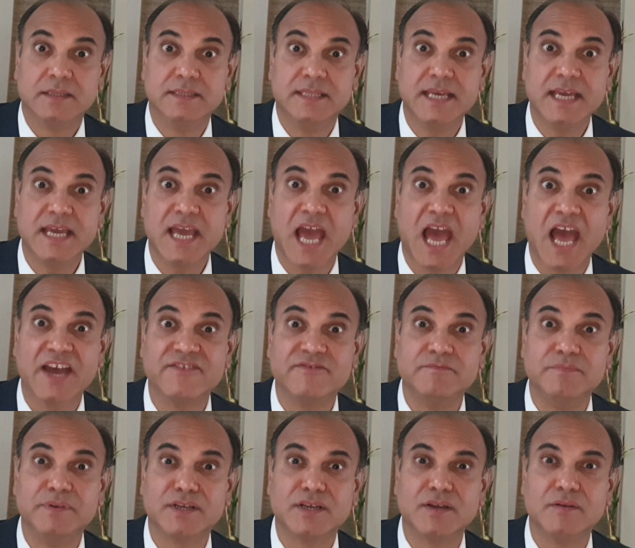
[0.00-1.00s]
They
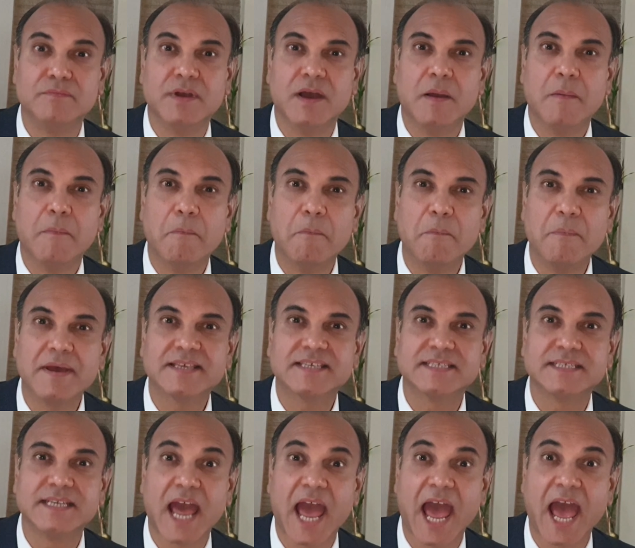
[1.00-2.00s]
have become
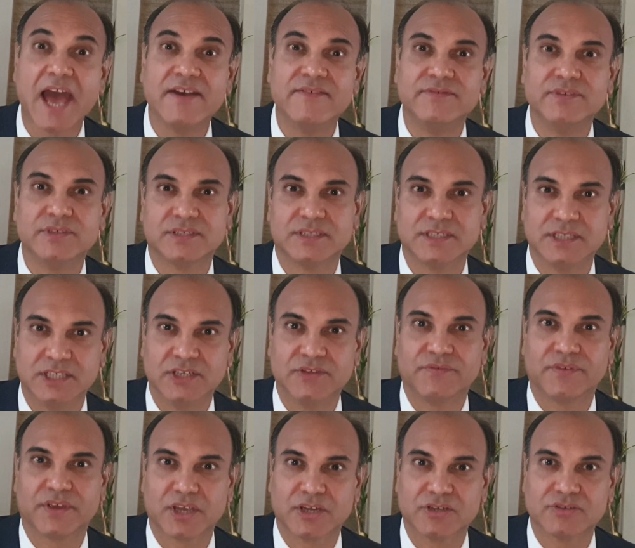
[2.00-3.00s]
must-have
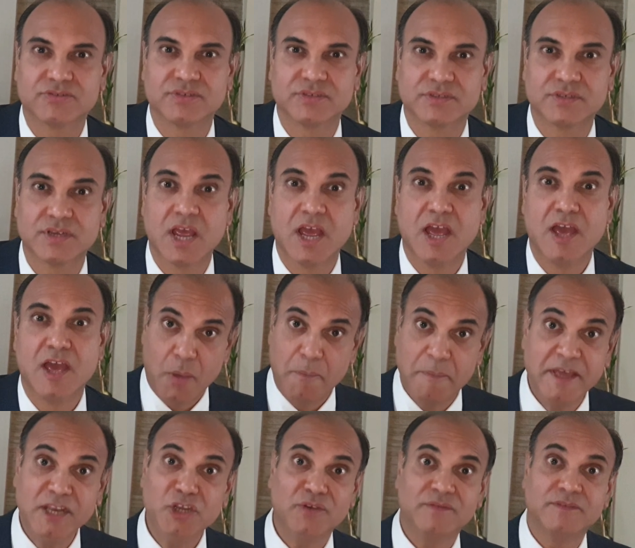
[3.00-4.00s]
certifications.
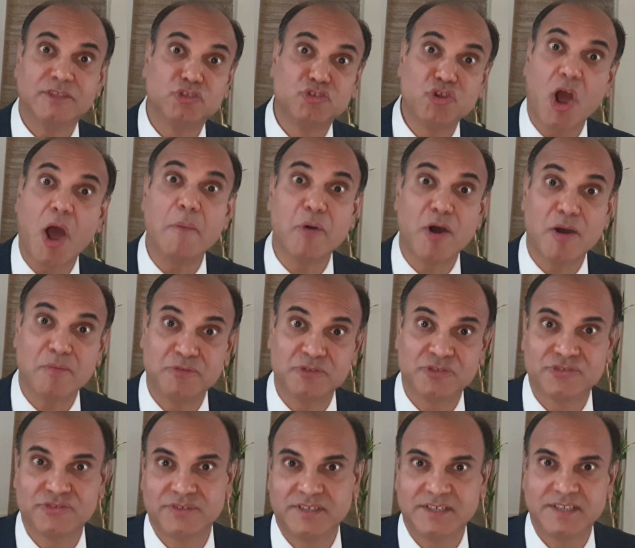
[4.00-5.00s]
Many of the job
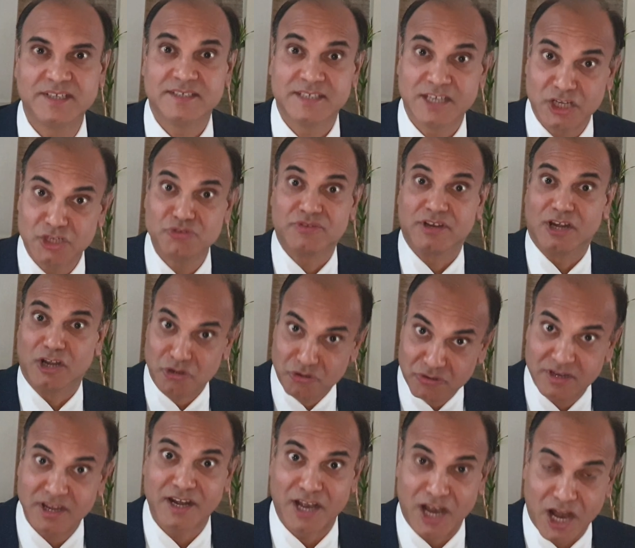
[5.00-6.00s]
opportunities, and you can
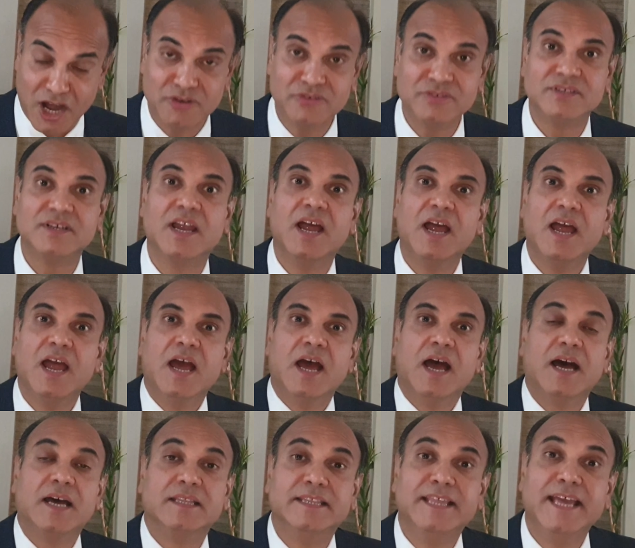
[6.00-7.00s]
look around,
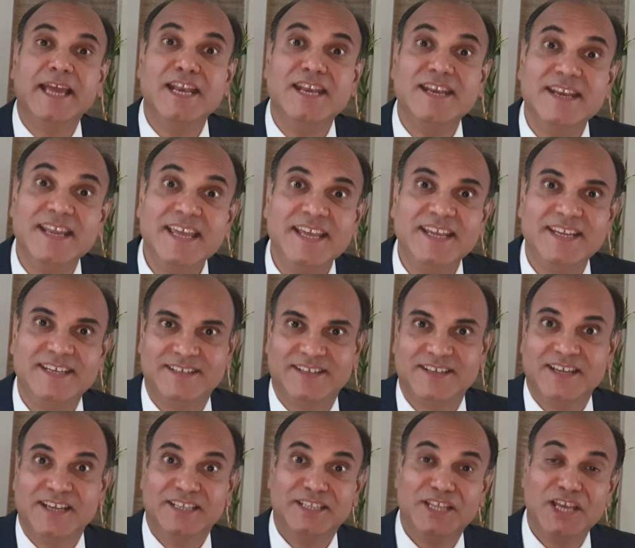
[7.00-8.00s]

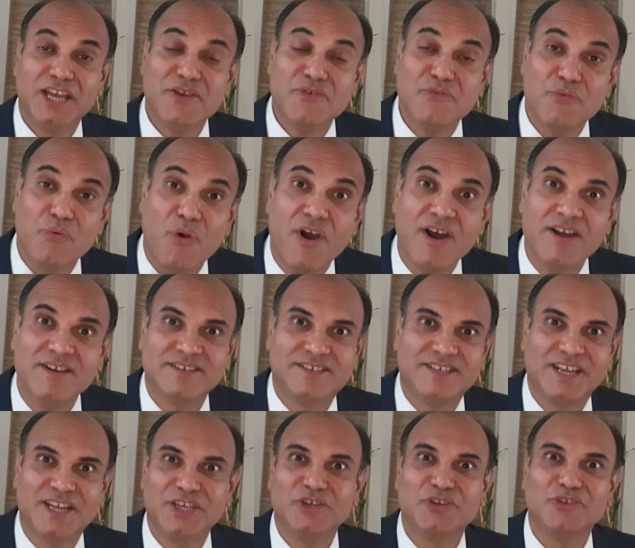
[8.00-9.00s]
they
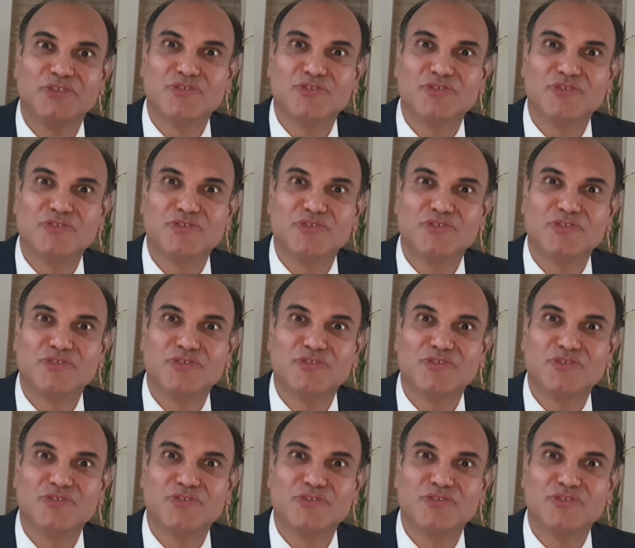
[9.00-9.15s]
want you